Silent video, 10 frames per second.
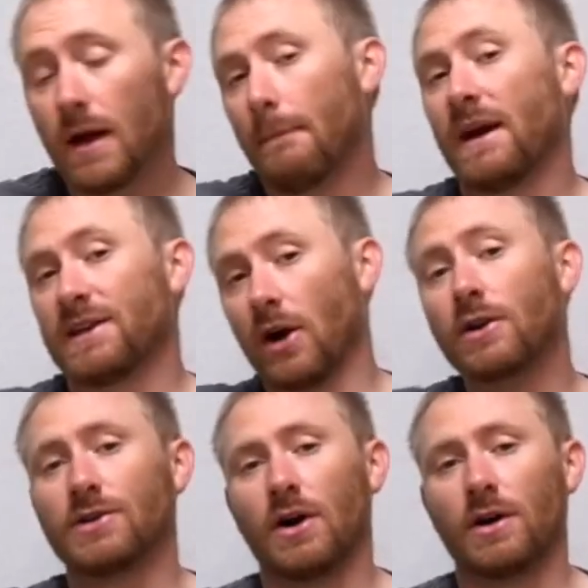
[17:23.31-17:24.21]
My
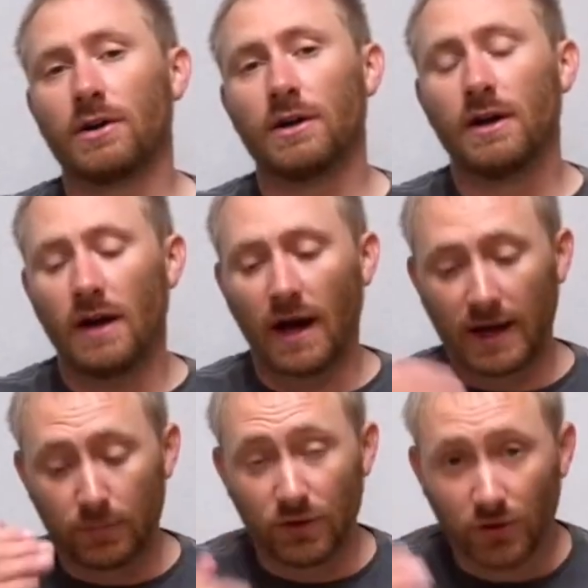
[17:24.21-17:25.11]
younger daughter, I
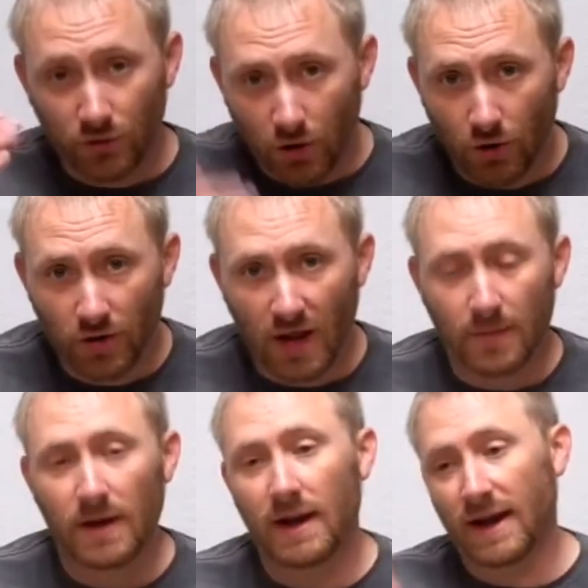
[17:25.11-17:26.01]
can put it under her
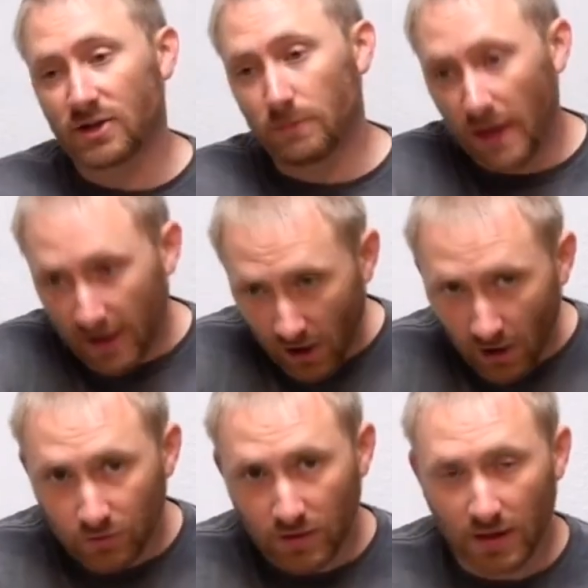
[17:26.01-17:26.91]
name and actually block
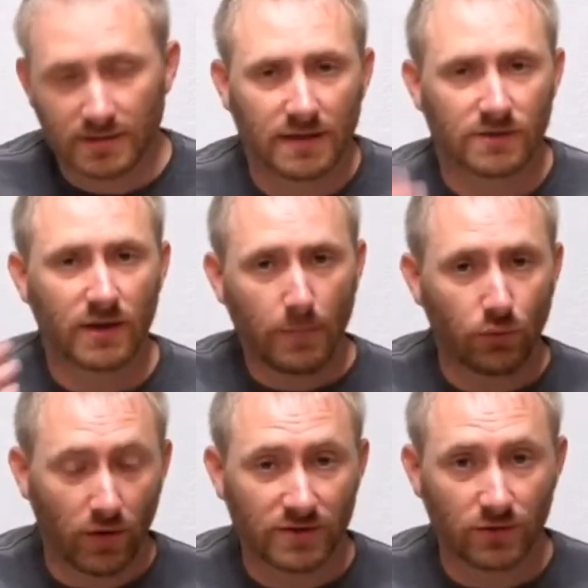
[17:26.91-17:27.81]
other content. So that
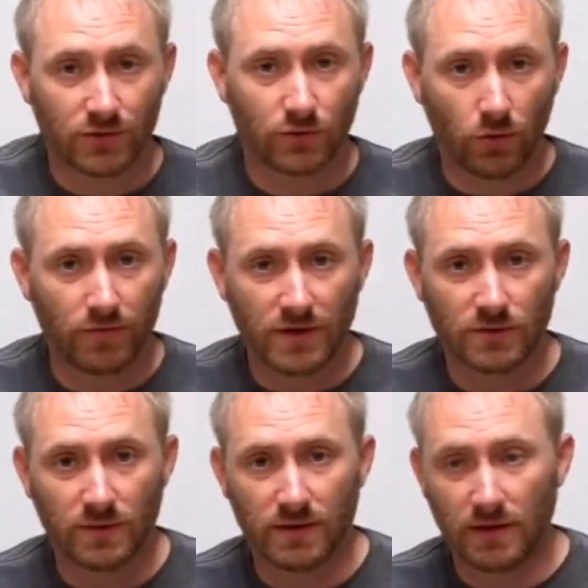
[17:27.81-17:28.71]
parental control
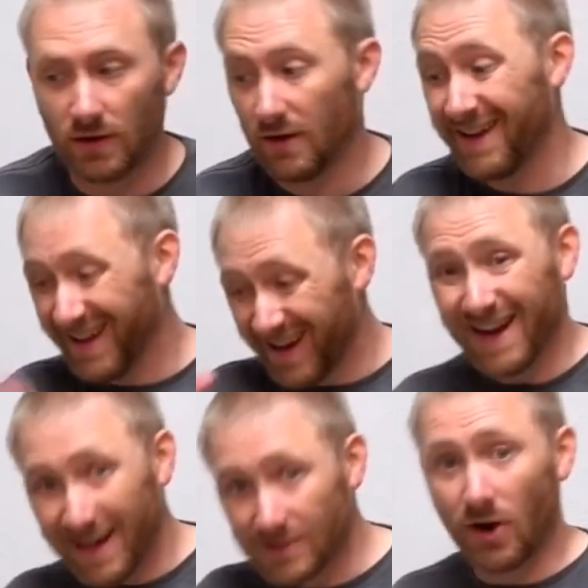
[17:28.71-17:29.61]
feature within here
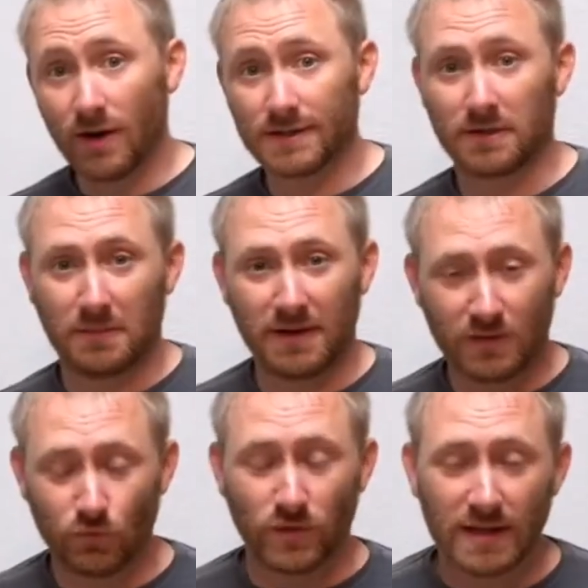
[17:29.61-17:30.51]
is awesome.
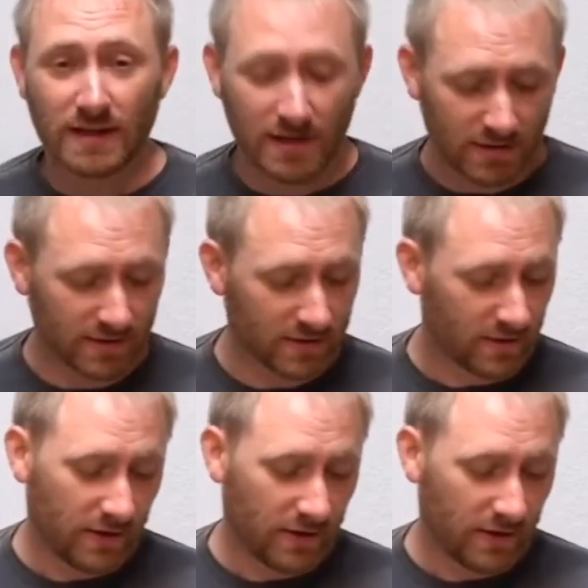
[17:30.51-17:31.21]
It really is.